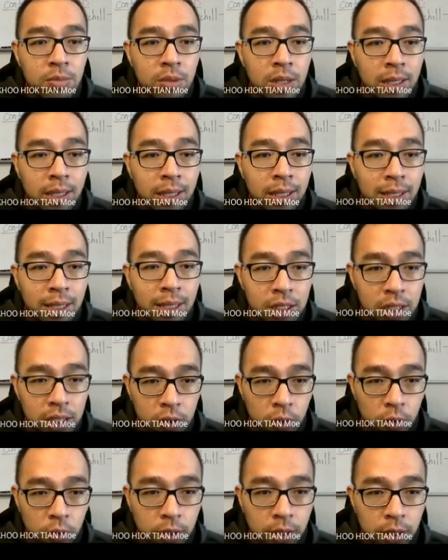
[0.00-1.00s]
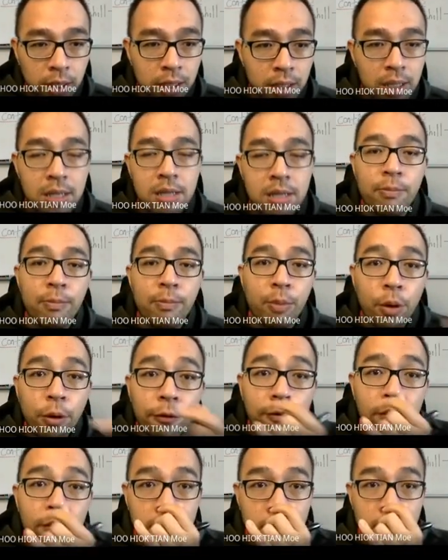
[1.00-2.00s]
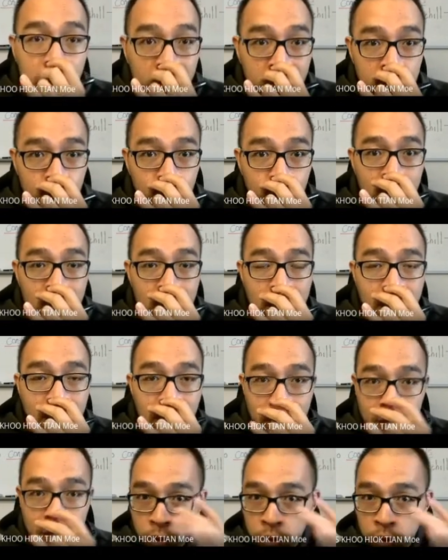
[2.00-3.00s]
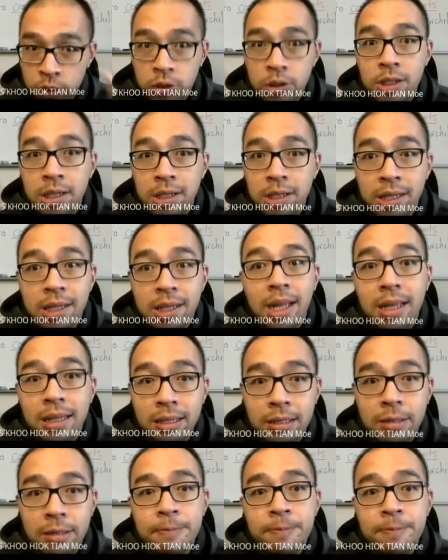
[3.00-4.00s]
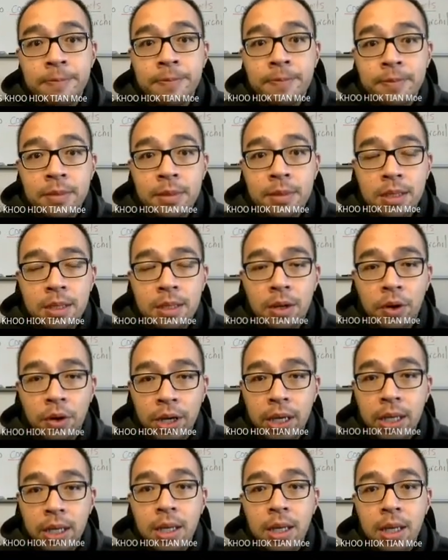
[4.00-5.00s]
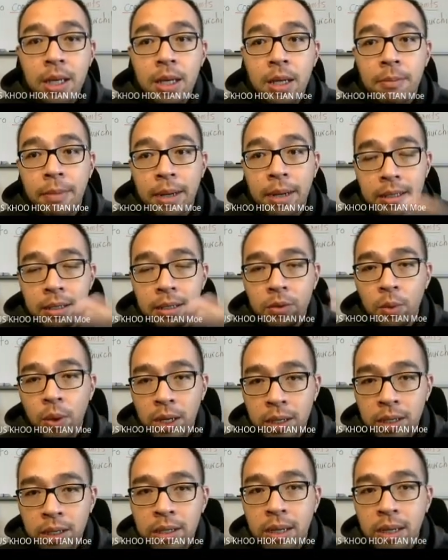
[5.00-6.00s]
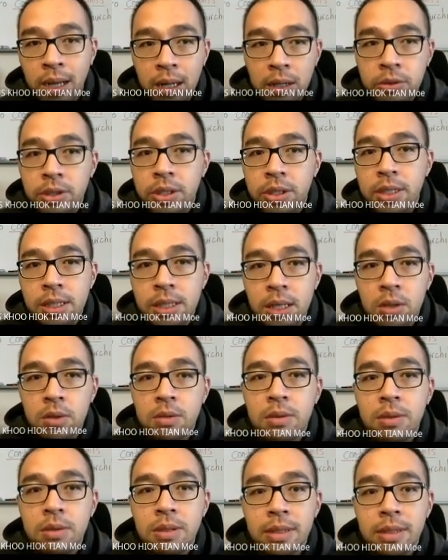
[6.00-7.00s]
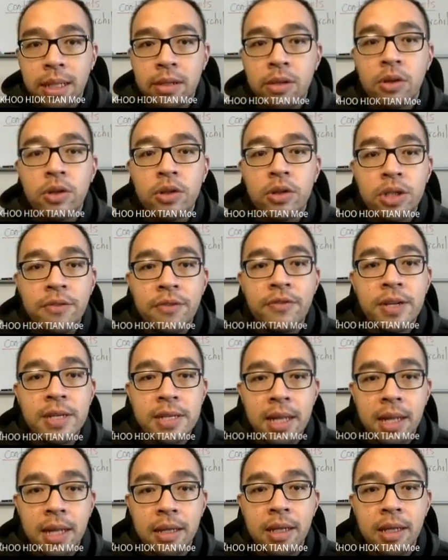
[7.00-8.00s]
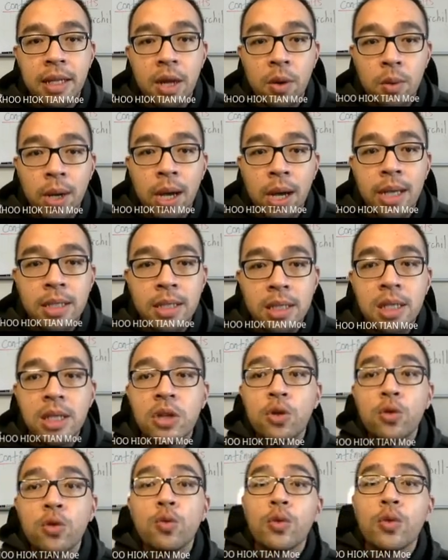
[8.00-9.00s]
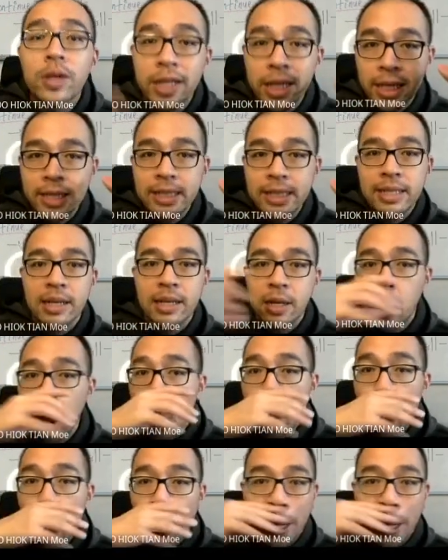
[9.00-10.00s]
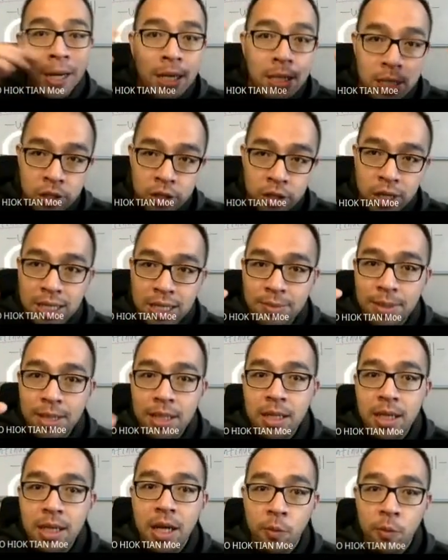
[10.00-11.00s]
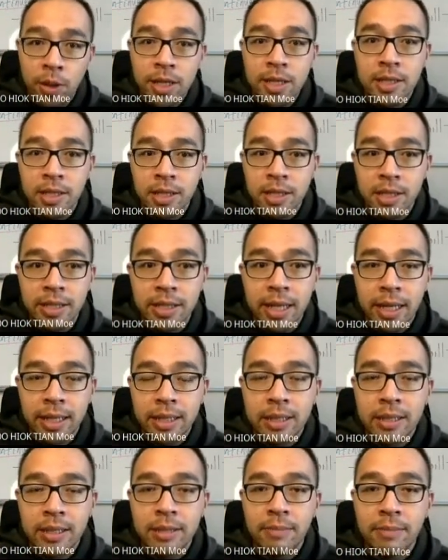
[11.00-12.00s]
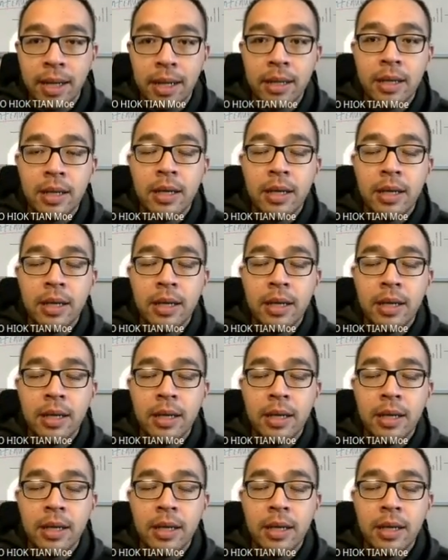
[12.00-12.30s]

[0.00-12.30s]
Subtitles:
thing that she's holding is both the transmitter and also the detector. Okay, but when the ultrasound technology first started, there were actually two things lah. One is a transmitter and one is a detector. But